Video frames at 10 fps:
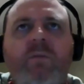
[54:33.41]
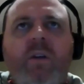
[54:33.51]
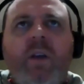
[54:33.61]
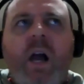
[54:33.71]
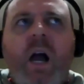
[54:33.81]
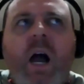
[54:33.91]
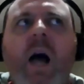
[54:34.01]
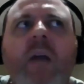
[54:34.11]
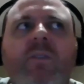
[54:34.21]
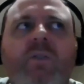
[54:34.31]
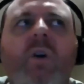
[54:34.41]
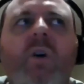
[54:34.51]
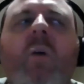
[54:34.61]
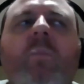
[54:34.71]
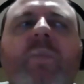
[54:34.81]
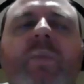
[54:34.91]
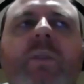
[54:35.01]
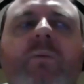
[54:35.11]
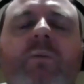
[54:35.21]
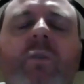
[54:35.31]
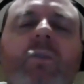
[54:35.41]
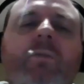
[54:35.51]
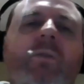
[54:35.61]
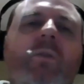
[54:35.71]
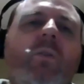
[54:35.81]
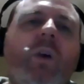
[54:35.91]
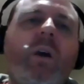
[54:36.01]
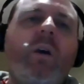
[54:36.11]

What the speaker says: very hard to top the first few